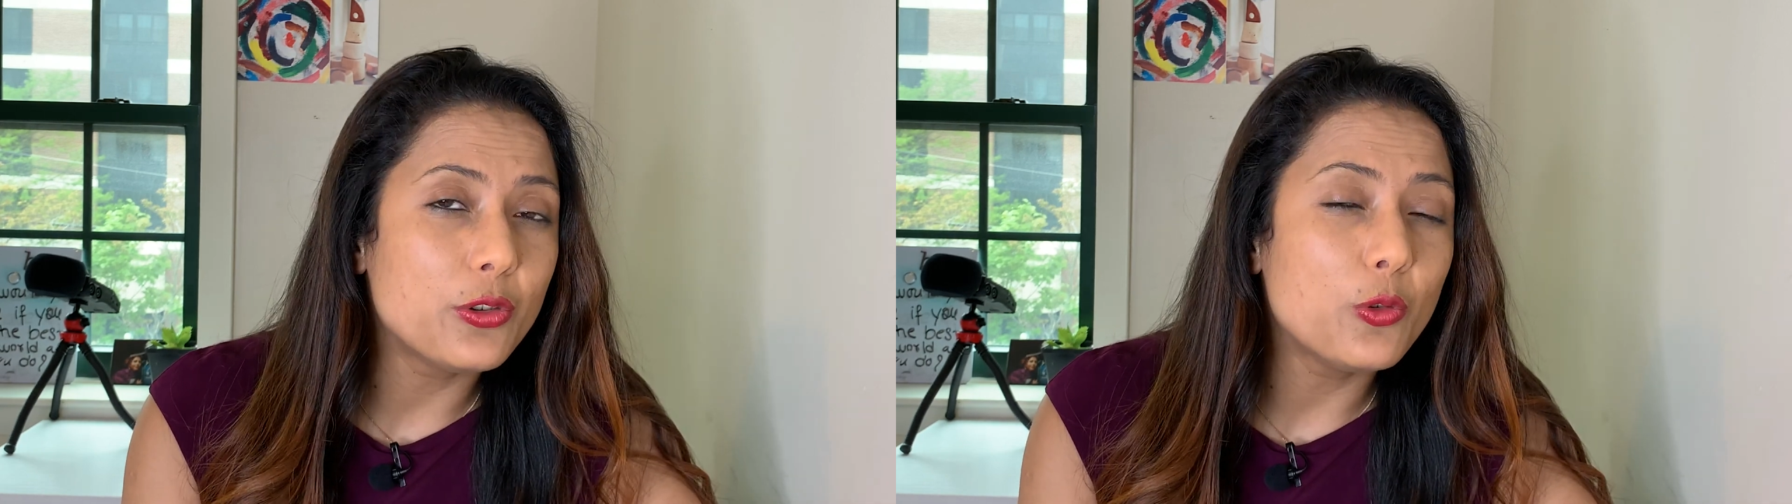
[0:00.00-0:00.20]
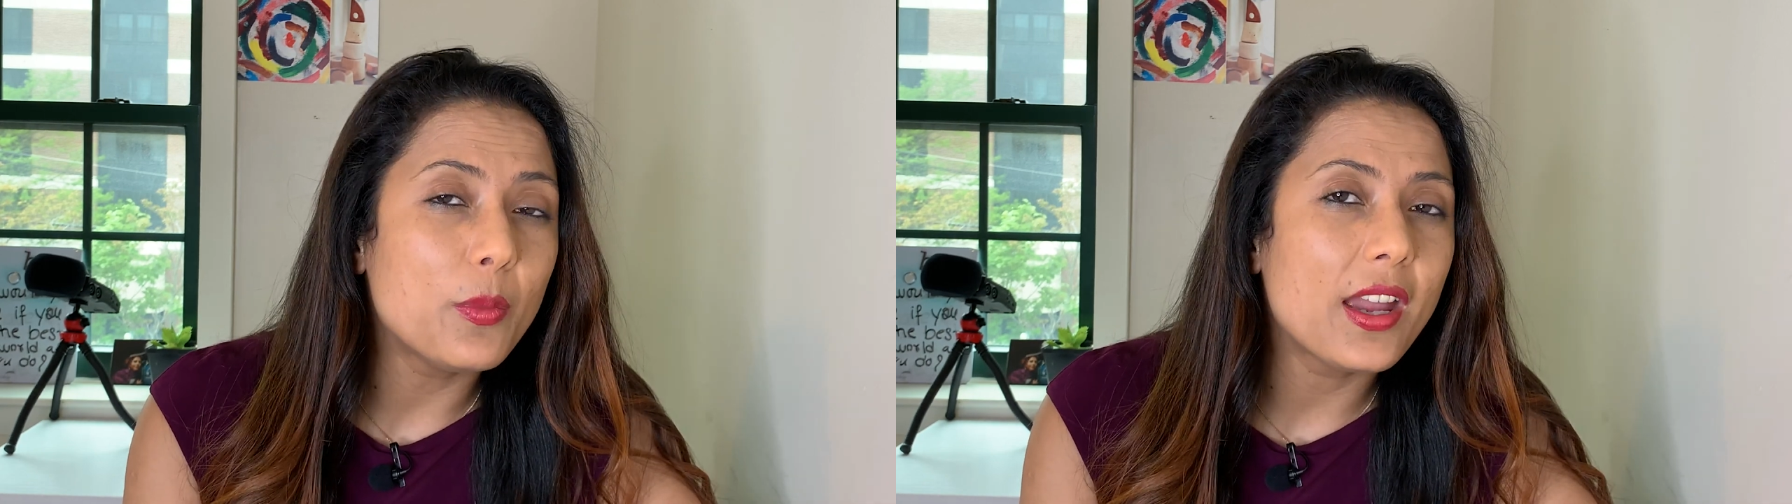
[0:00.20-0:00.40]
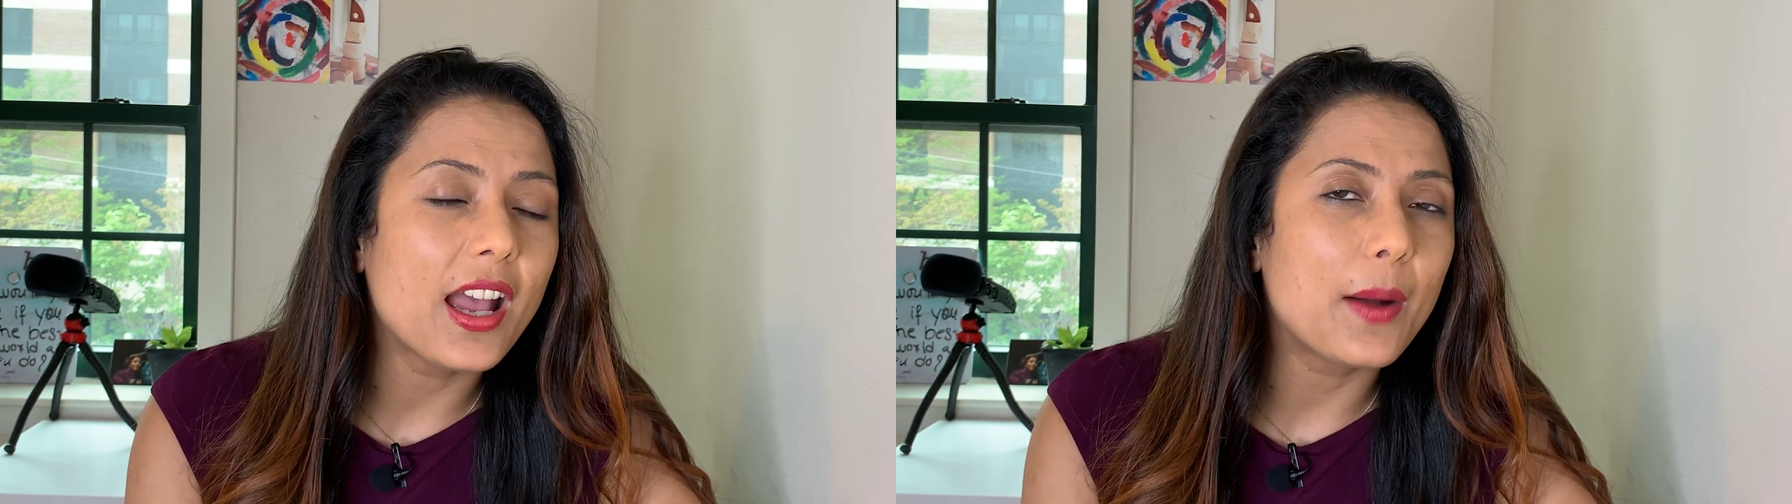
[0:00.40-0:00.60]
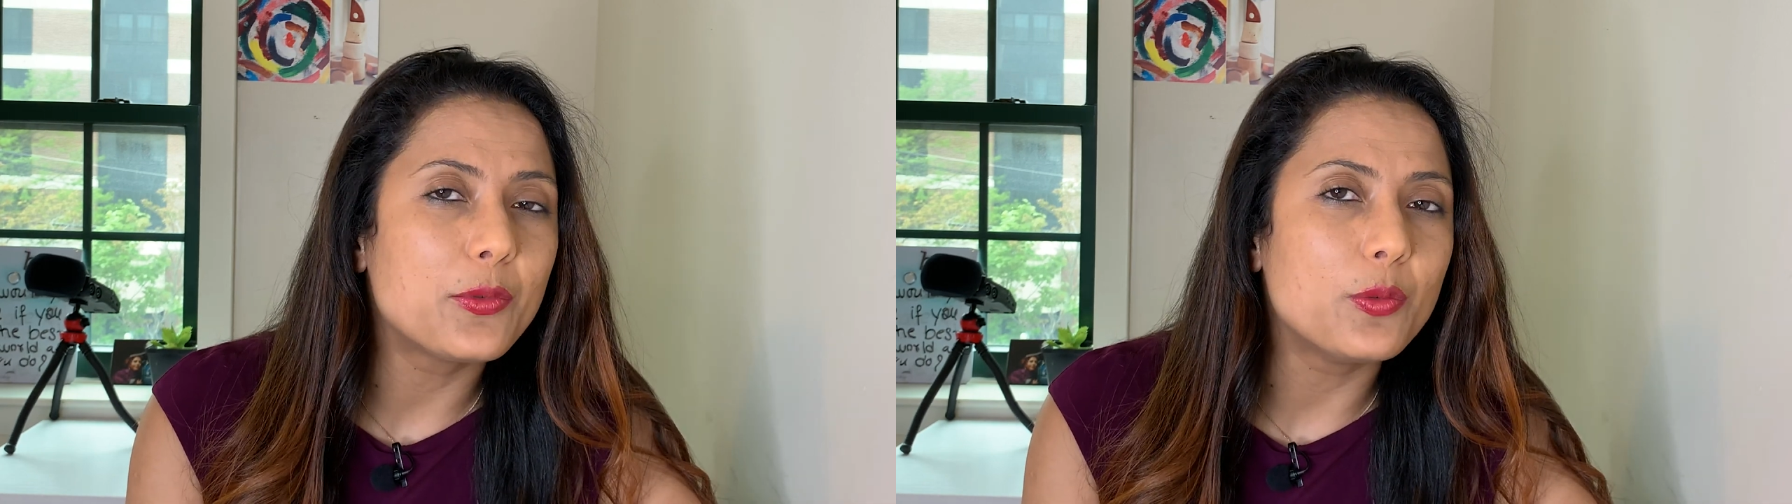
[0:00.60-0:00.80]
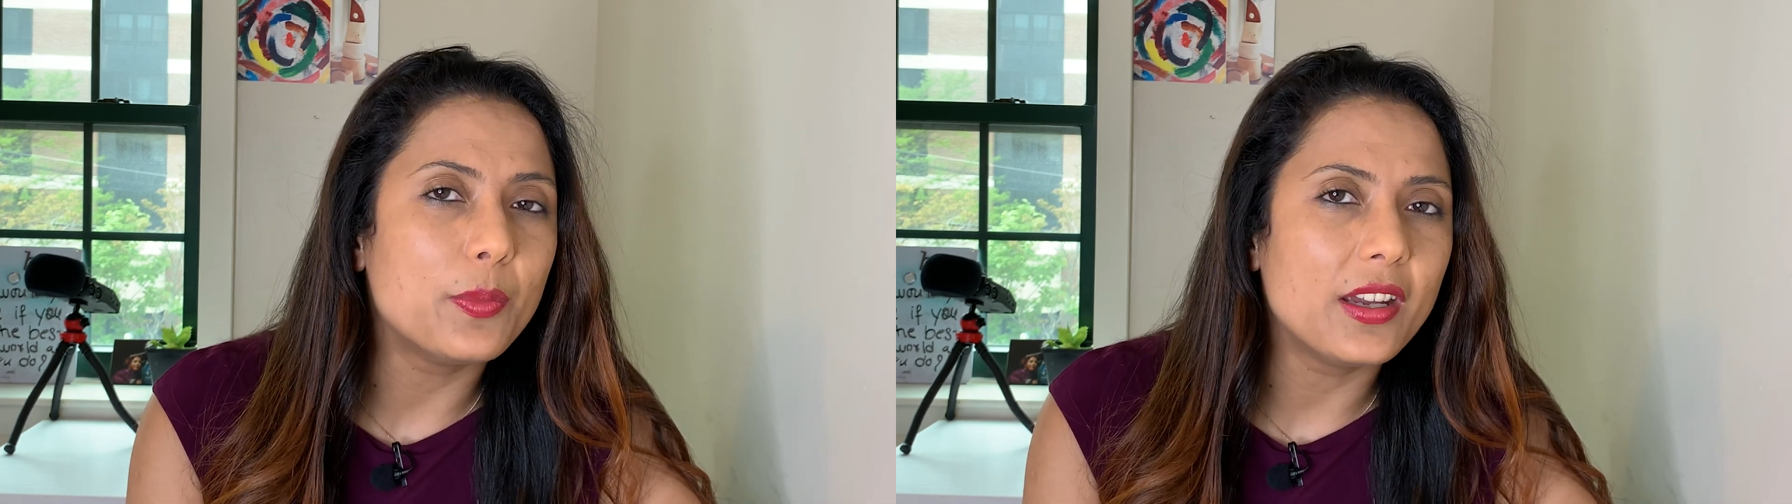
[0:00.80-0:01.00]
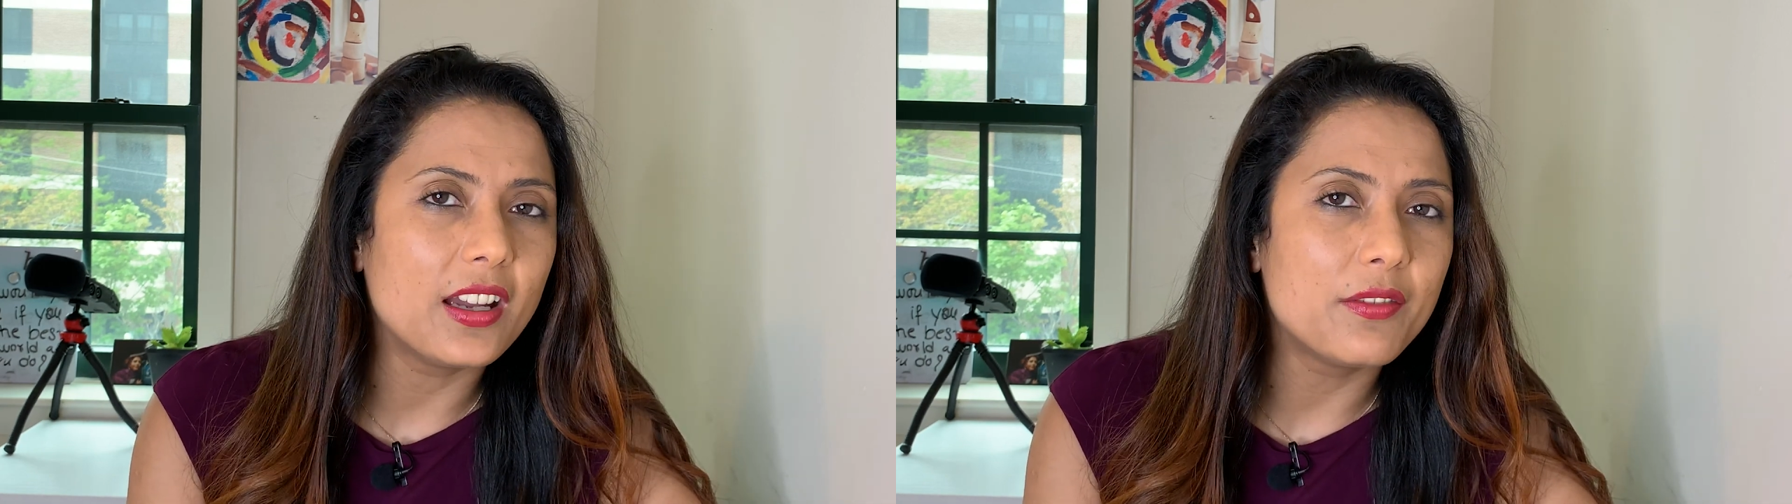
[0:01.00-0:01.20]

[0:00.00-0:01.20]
you may have to pay